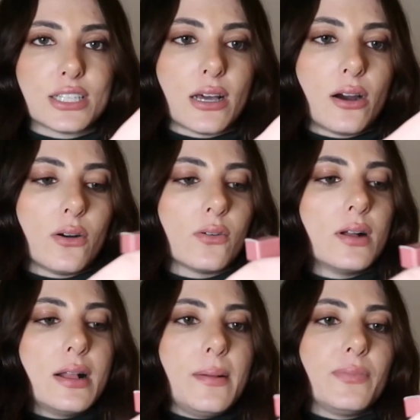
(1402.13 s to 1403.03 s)
So
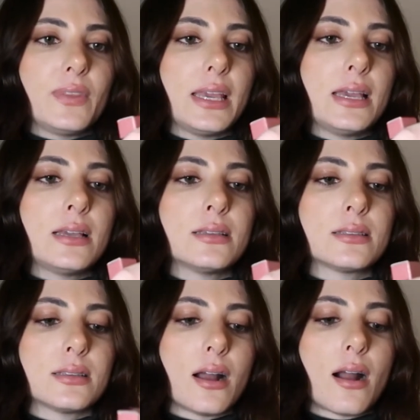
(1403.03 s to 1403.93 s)

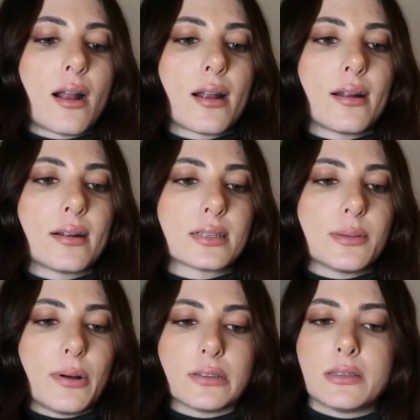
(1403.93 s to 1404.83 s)
these are
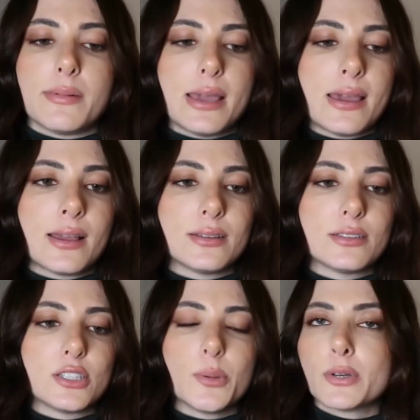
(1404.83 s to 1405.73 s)
supposed to be
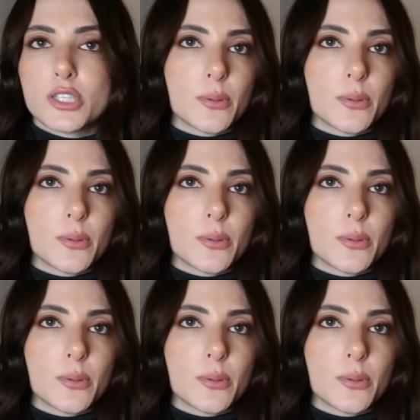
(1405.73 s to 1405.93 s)
super,